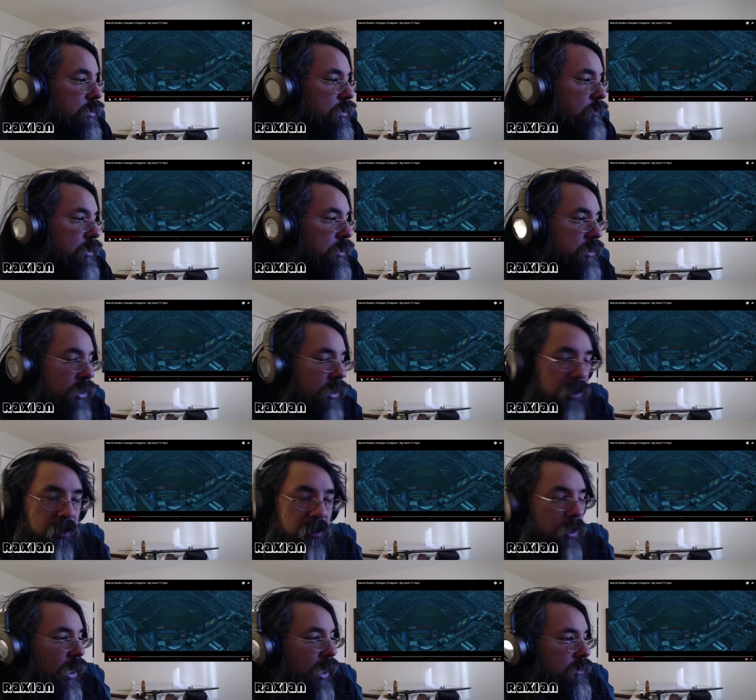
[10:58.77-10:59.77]
here because they,
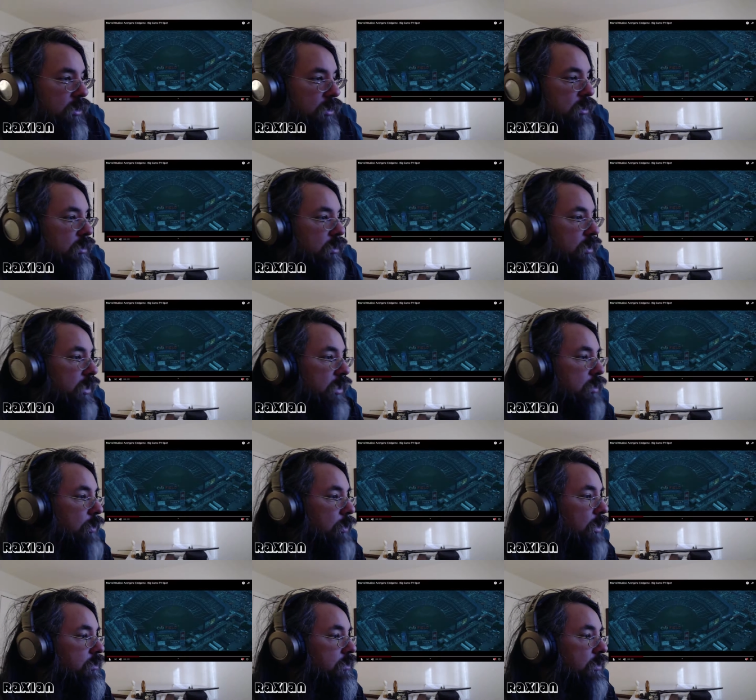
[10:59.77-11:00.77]
they had this get
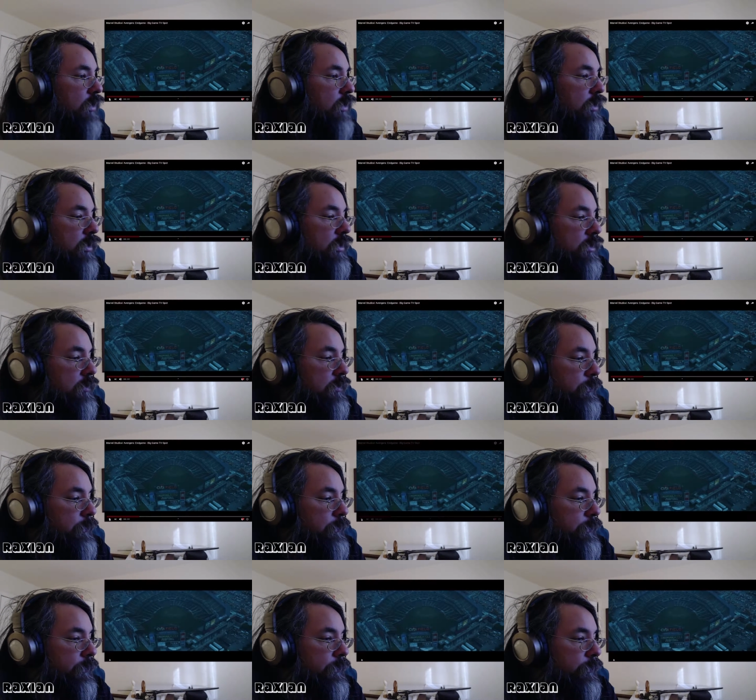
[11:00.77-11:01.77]
sponsored on this.
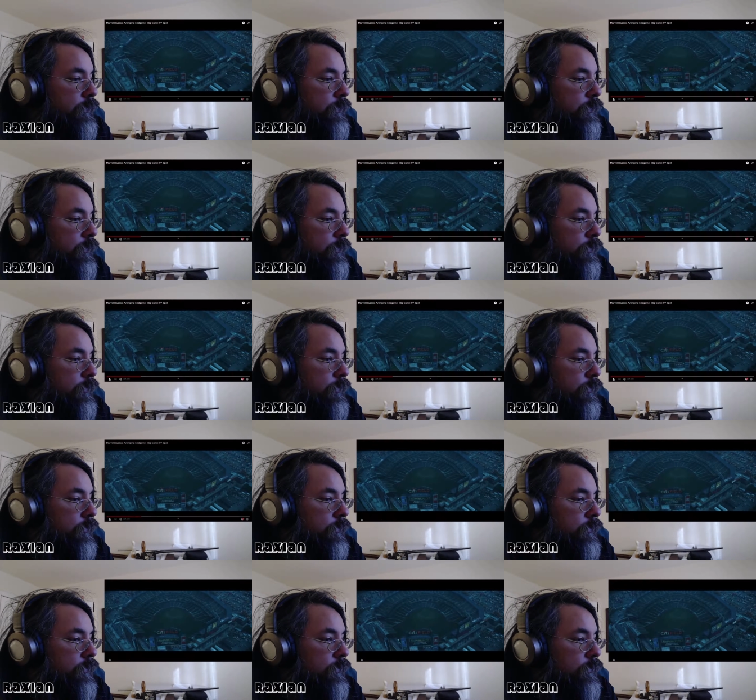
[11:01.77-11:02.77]
Some
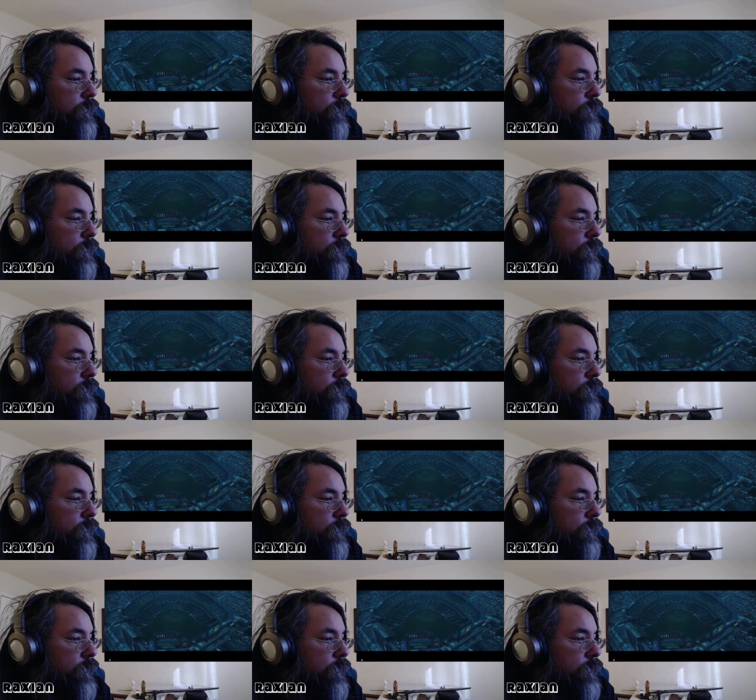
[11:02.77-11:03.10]
people.